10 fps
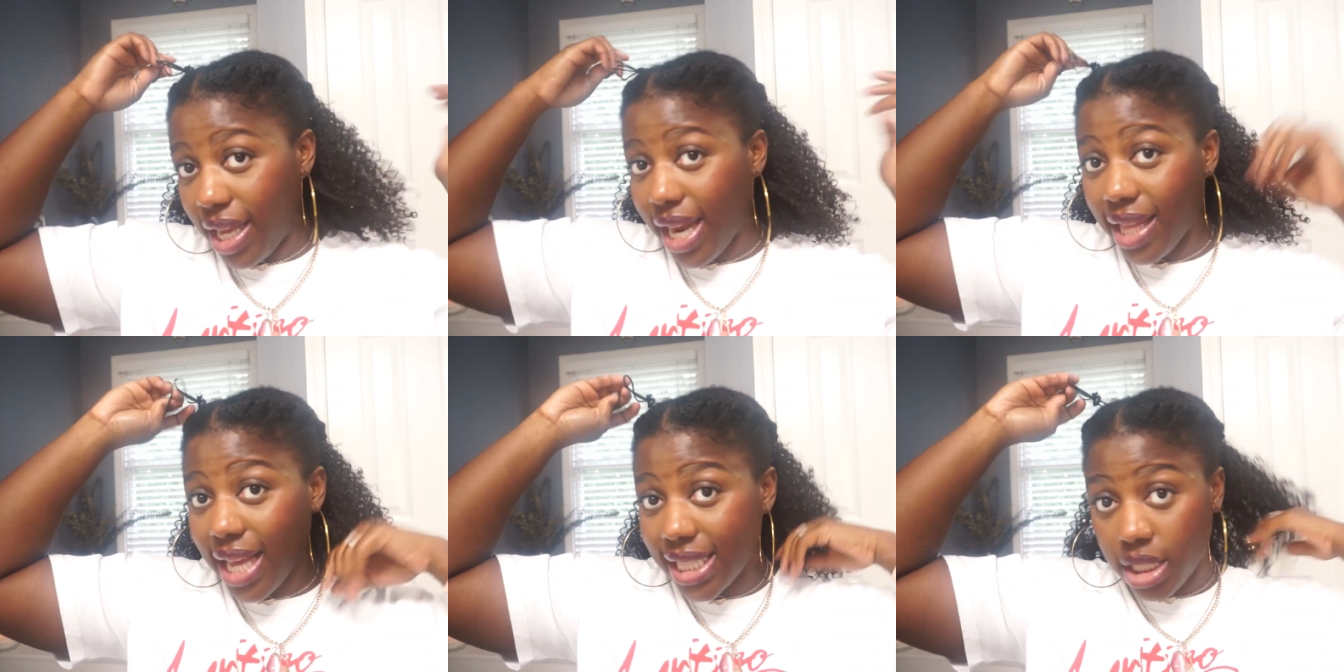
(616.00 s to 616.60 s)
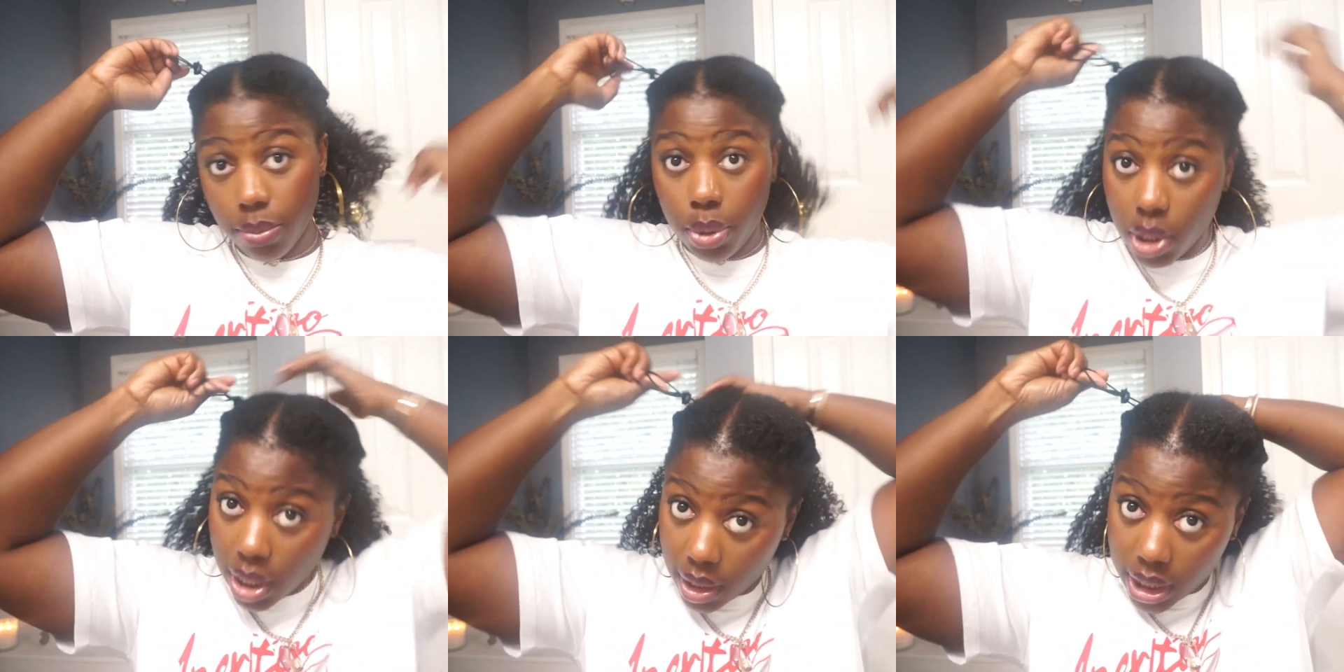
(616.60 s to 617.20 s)
And I like to
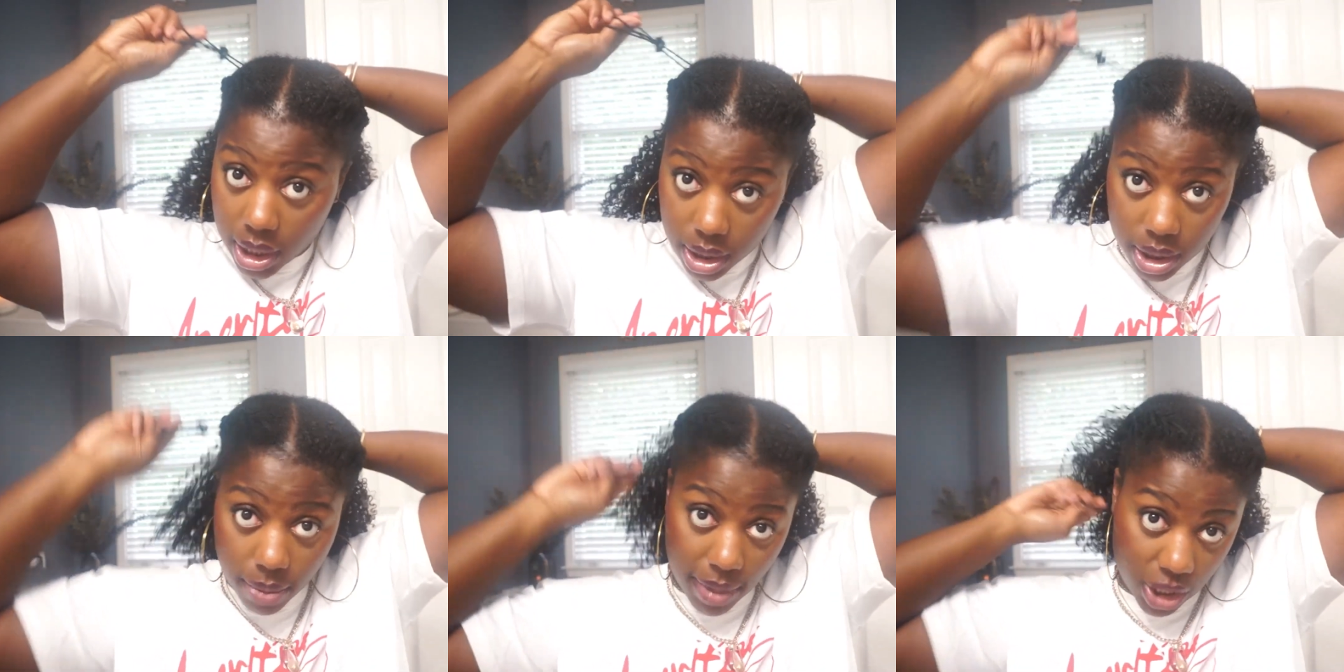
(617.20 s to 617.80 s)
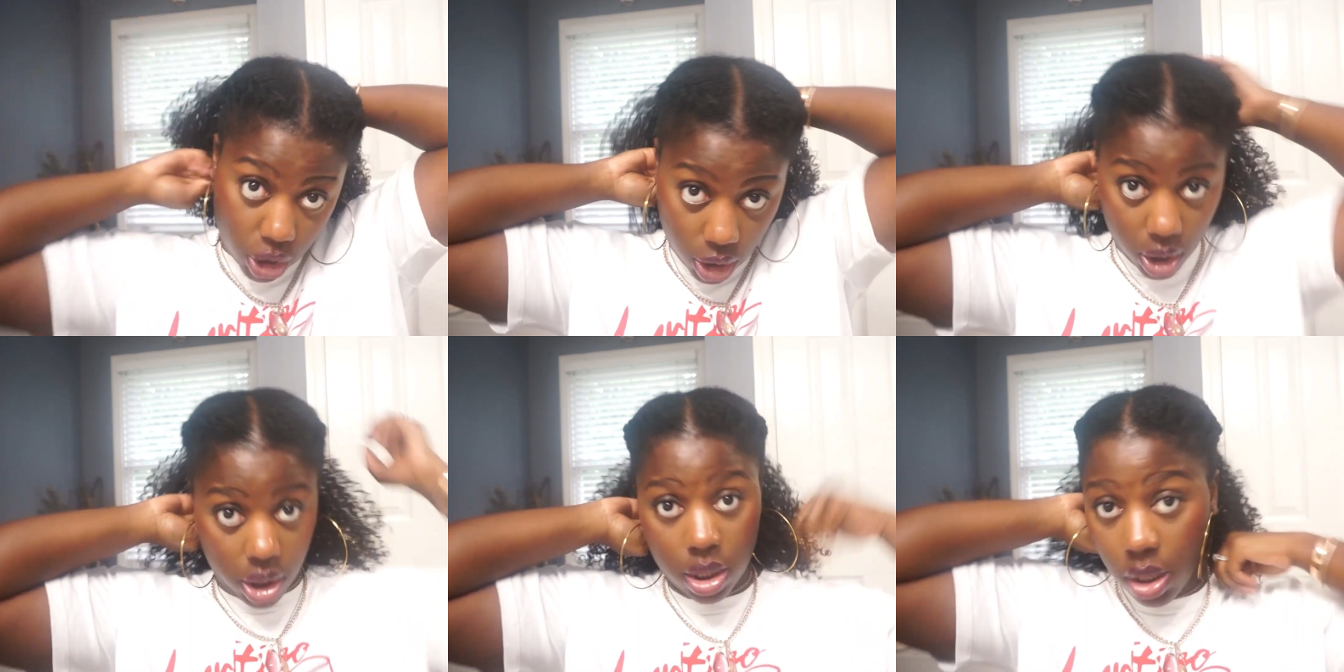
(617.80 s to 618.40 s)
pull on it to make
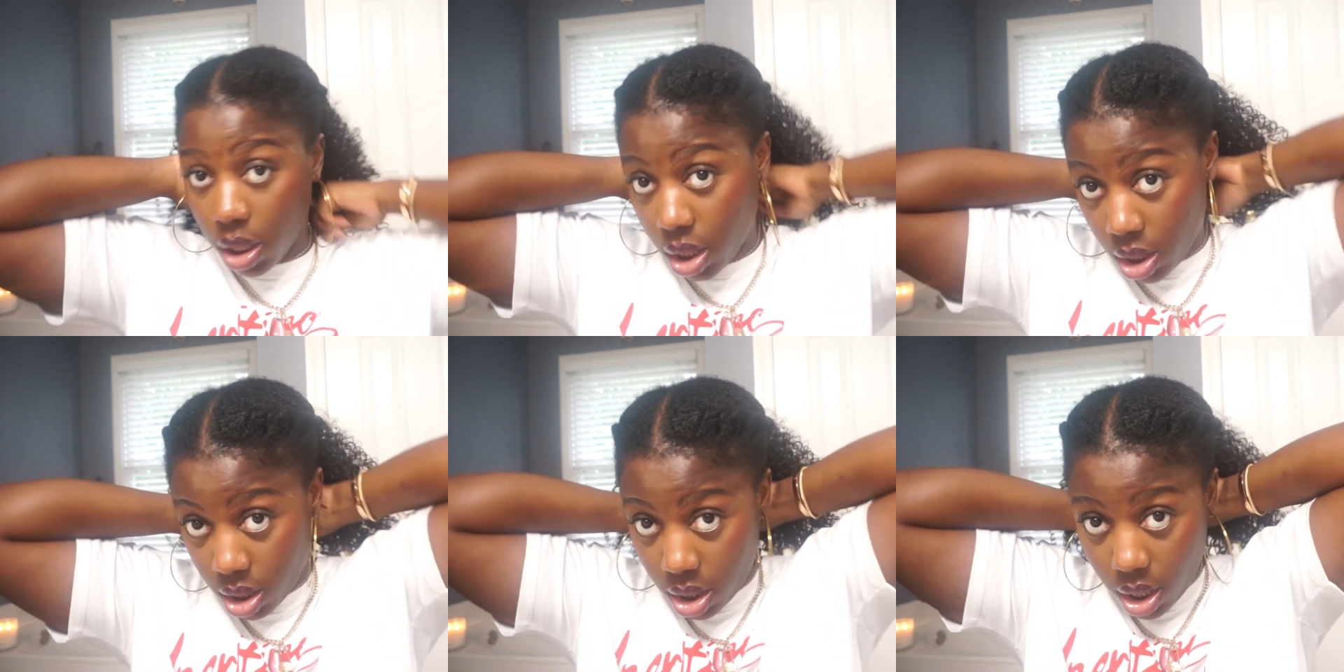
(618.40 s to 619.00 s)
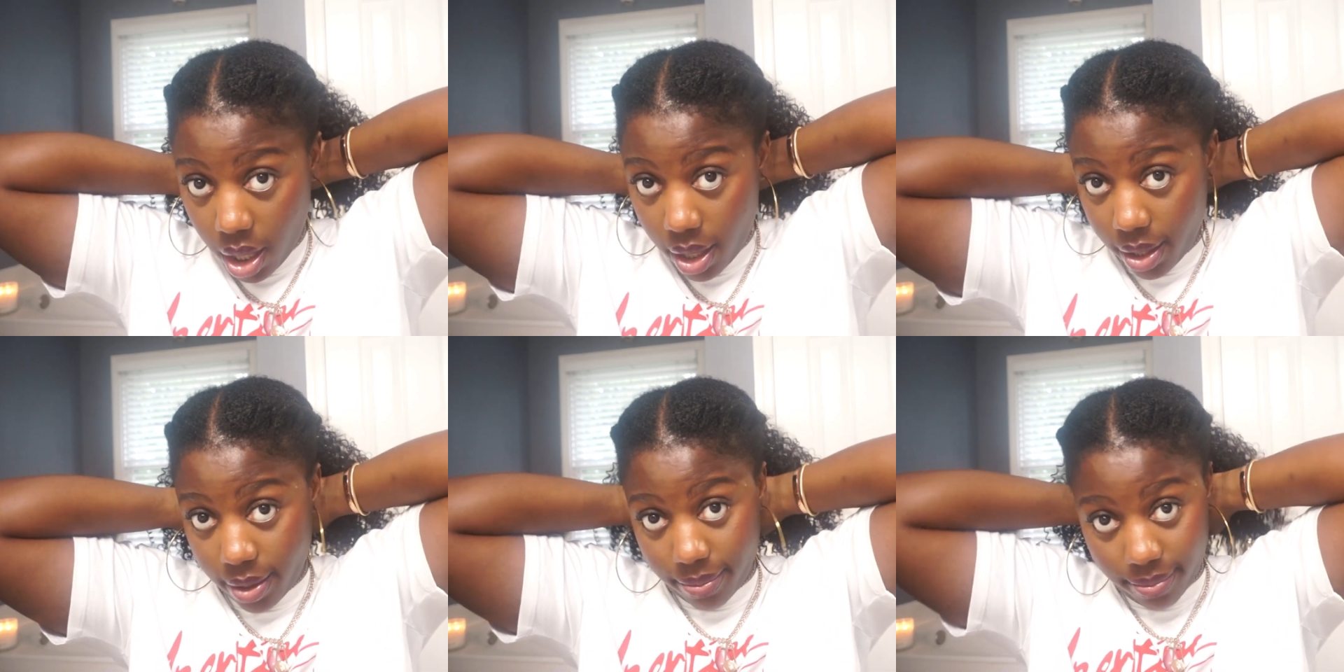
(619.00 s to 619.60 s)
sure
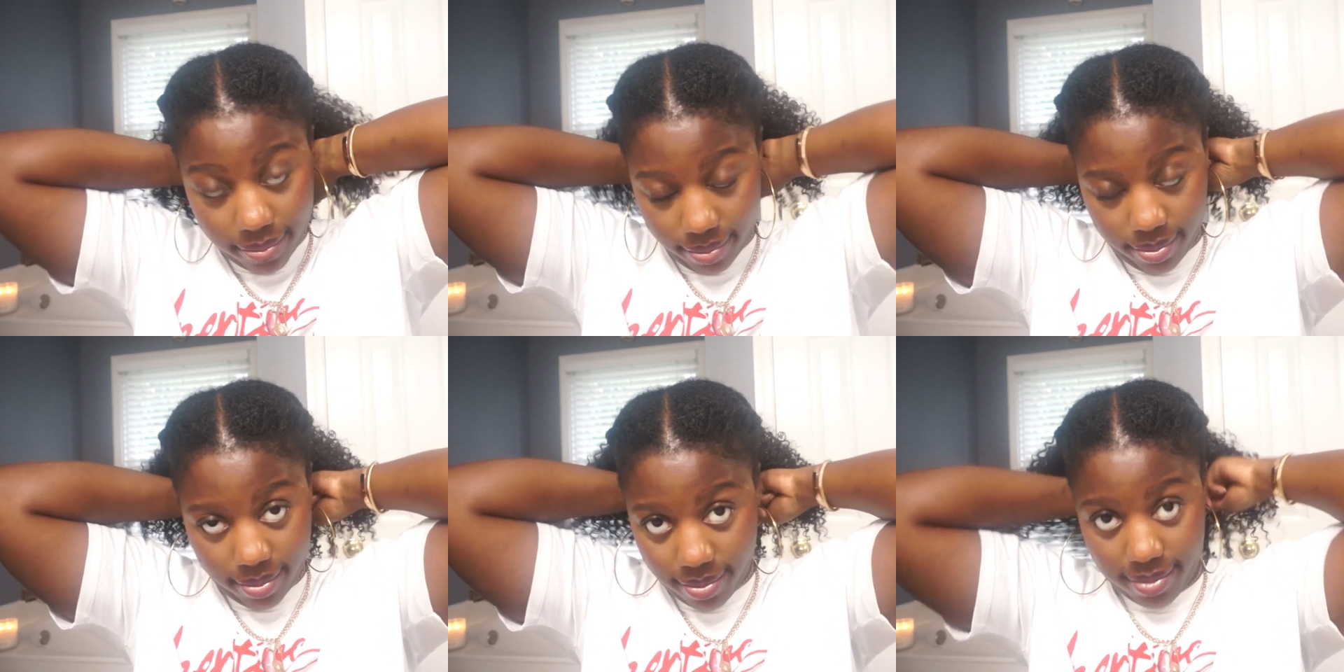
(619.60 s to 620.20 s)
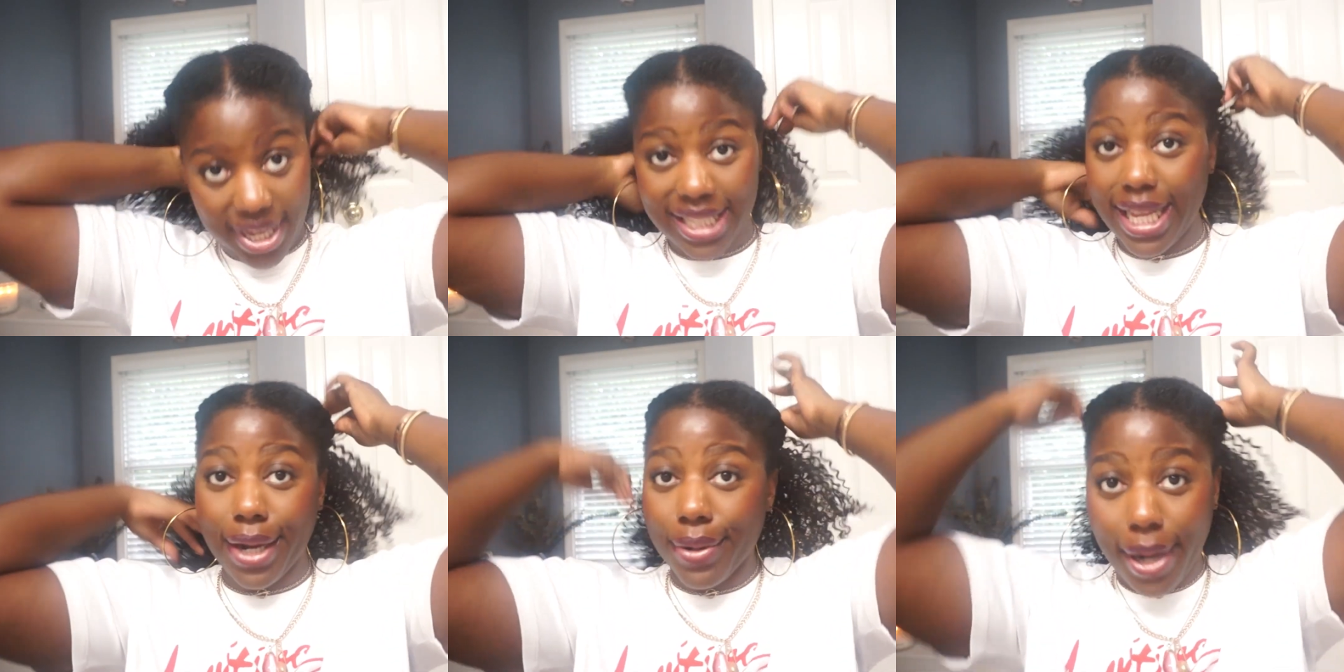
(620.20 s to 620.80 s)
it's
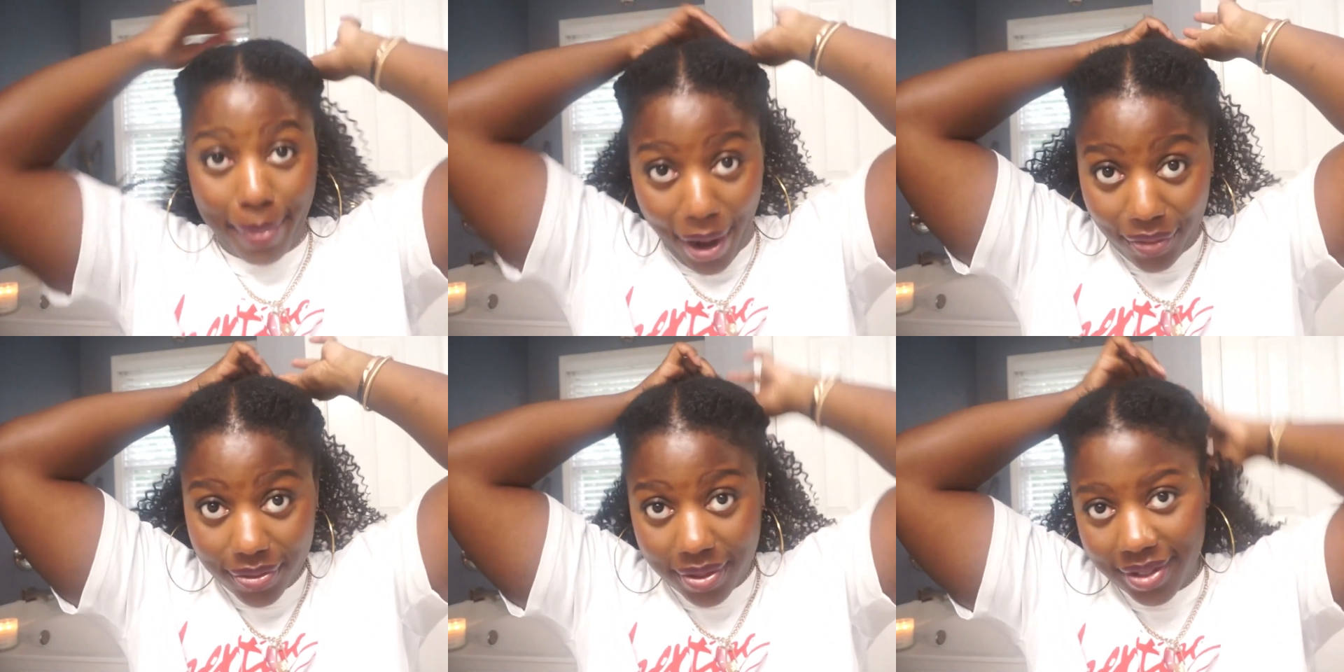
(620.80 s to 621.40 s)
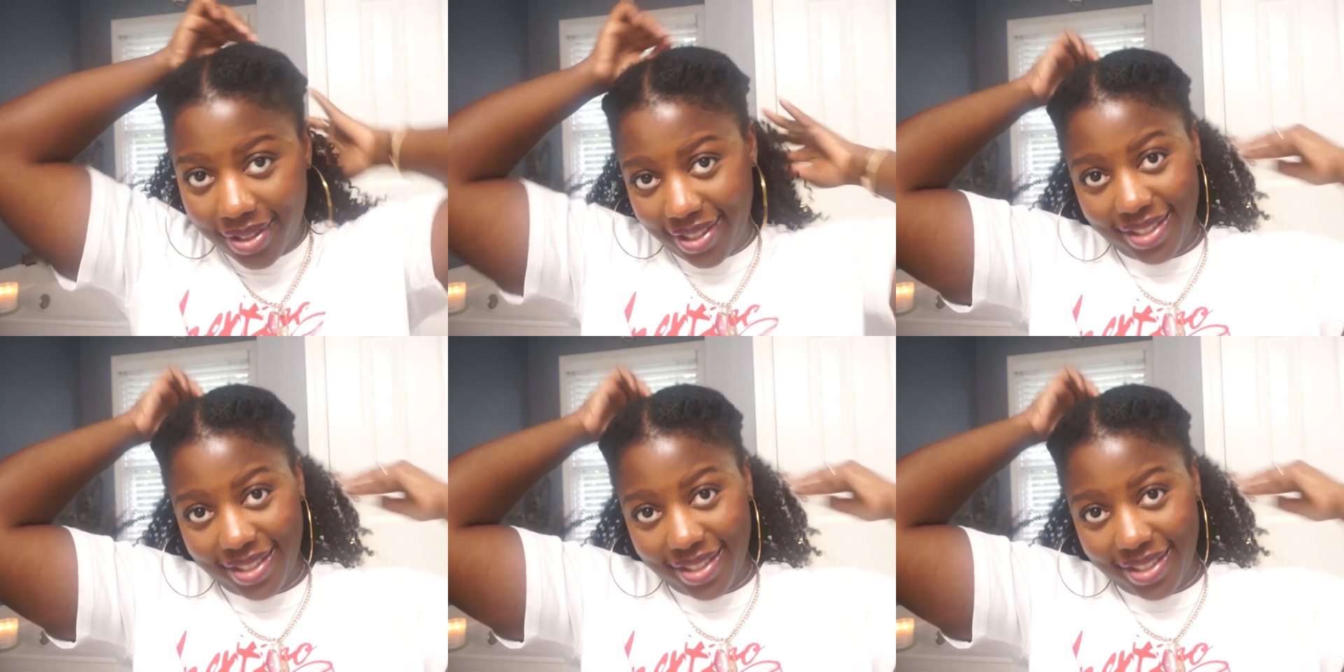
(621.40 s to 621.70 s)
not gonna come off.